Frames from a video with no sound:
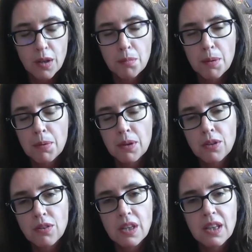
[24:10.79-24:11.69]
People
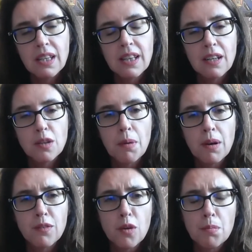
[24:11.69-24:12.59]
used to think that it's
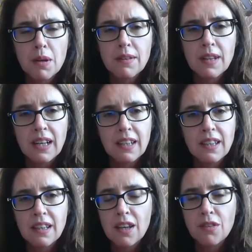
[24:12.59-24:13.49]
part of your personality
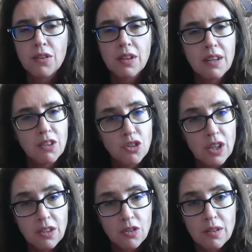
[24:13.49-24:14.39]
and therefore it never
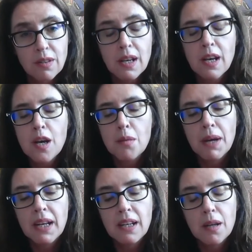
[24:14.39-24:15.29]
changes,
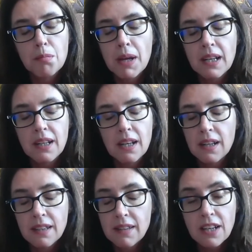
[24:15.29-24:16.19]
but
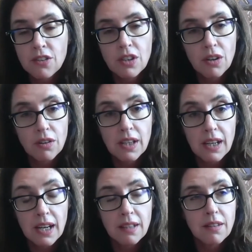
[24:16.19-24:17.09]
it's actually not the
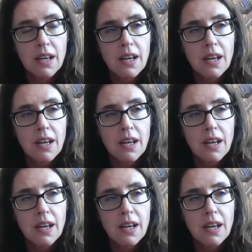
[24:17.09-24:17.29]
case.